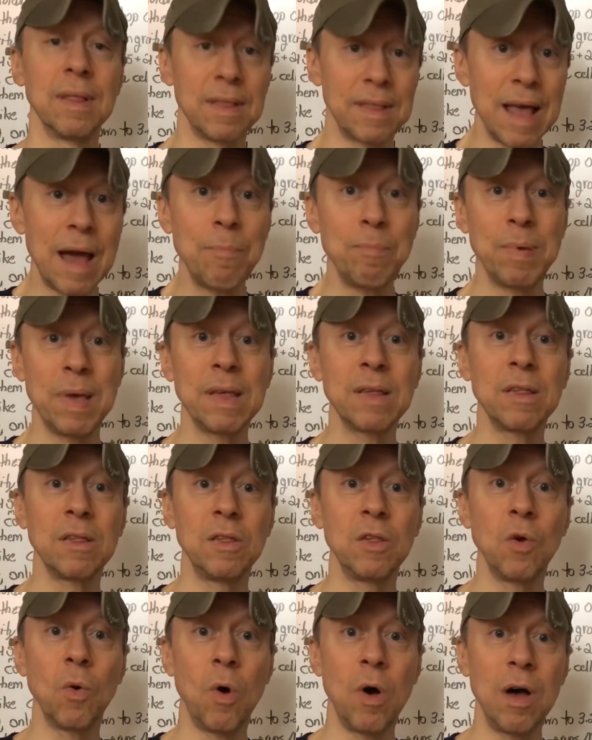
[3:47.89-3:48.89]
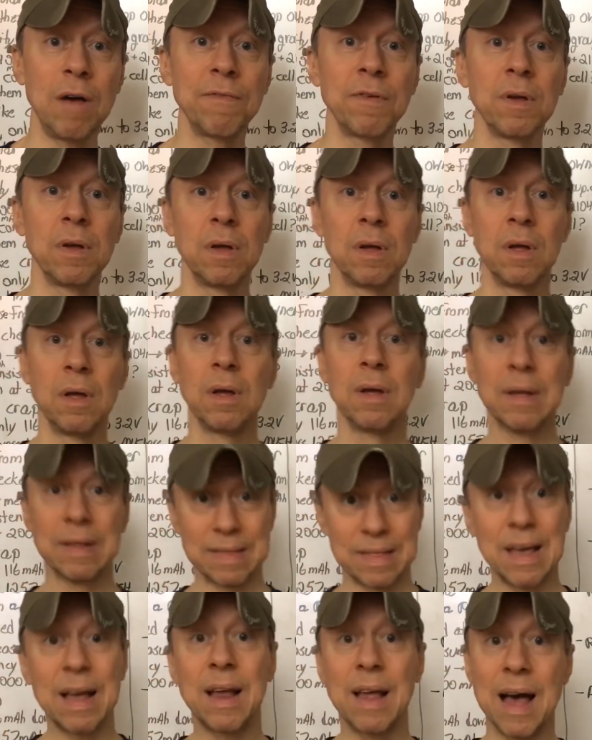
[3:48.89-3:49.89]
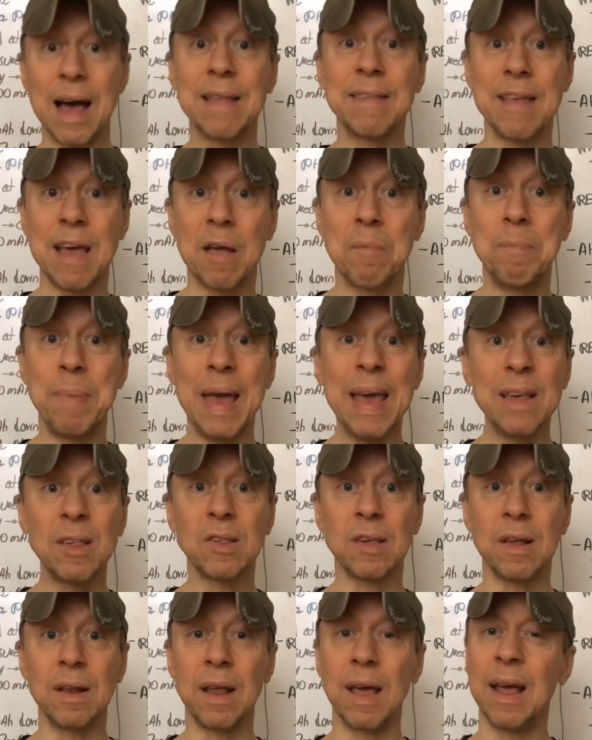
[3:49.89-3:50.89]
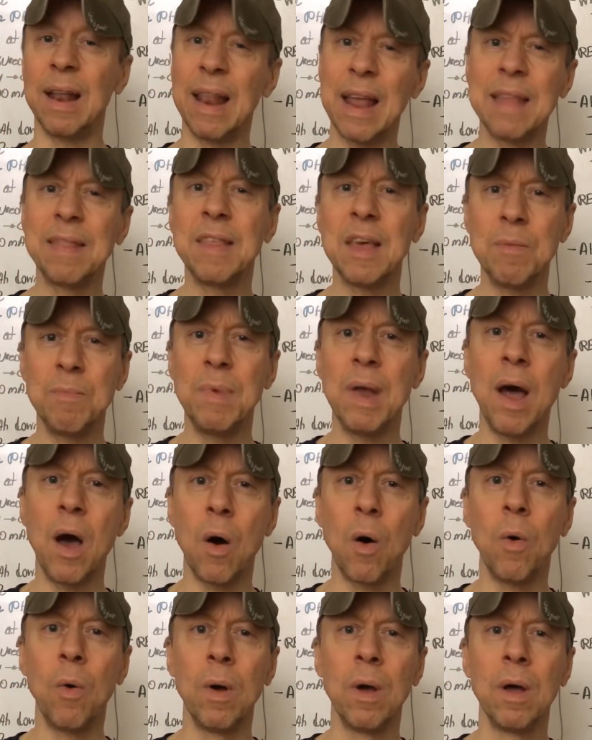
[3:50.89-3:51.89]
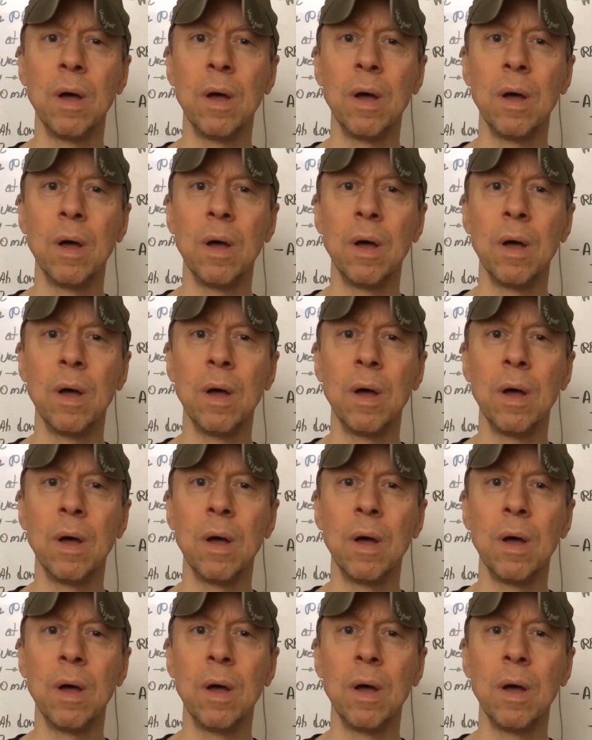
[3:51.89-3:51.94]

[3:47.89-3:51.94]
That pisses you off? Then contact Basen and let them know